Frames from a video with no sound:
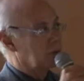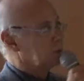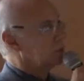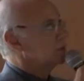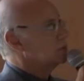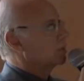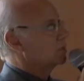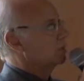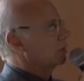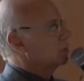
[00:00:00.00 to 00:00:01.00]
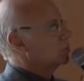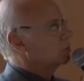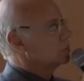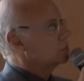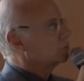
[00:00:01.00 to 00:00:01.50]
all these
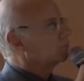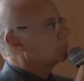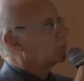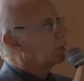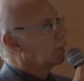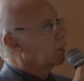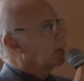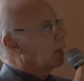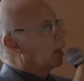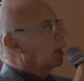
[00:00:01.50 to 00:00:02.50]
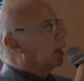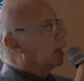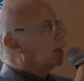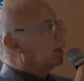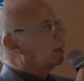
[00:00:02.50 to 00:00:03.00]
presentations?
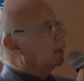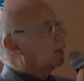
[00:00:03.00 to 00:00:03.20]
Uh,